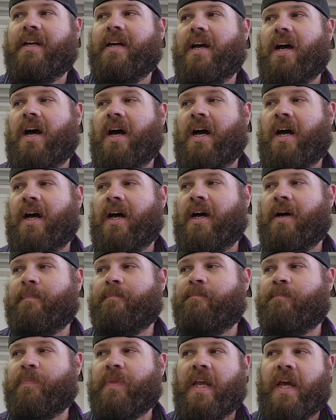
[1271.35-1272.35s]

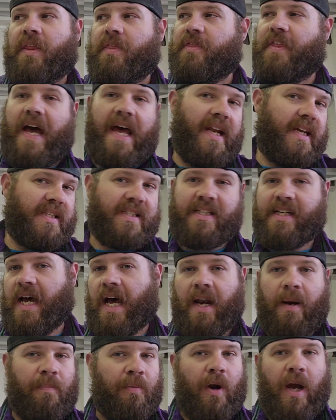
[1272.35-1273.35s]
that is
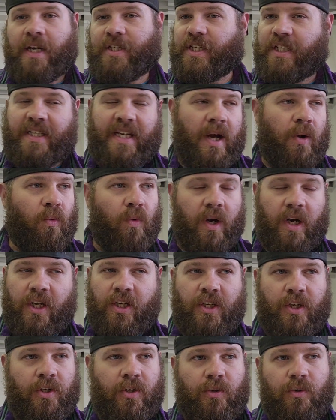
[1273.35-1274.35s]
not a project I want to
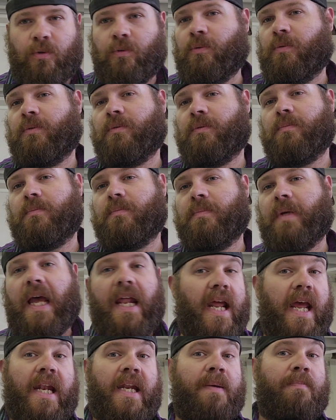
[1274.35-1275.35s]
do
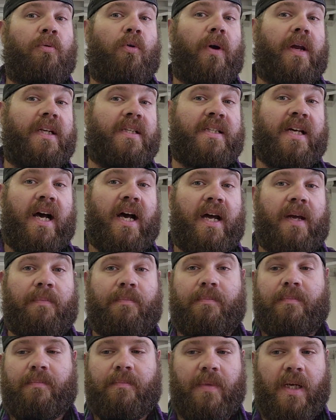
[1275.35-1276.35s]
at any point in
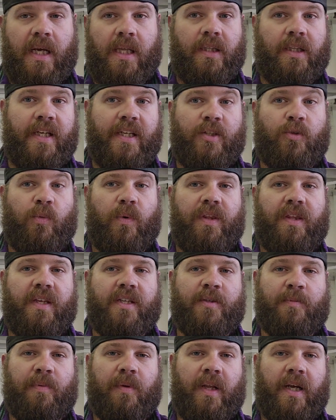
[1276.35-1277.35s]
time, at least with
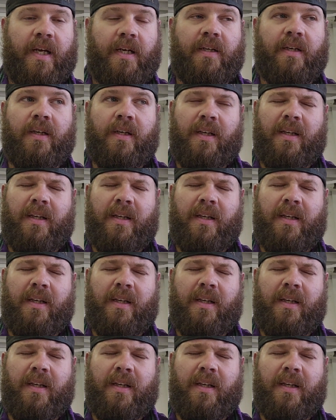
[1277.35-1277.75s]
this plane.